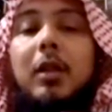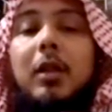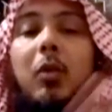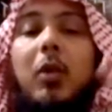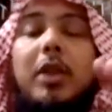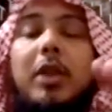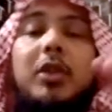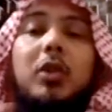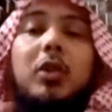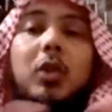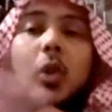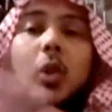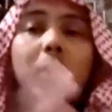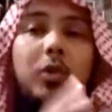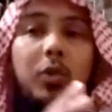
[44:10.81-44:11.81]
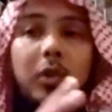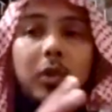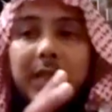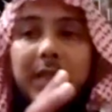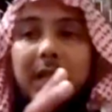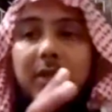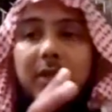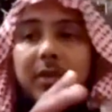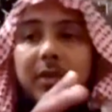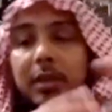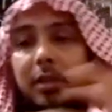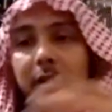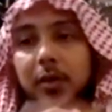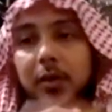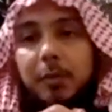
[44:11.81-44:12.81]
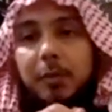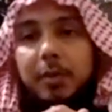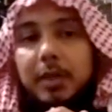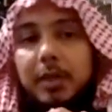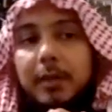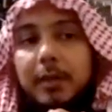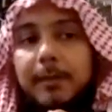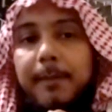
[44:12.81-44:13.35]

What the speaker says: When you go to those counseling and therapy,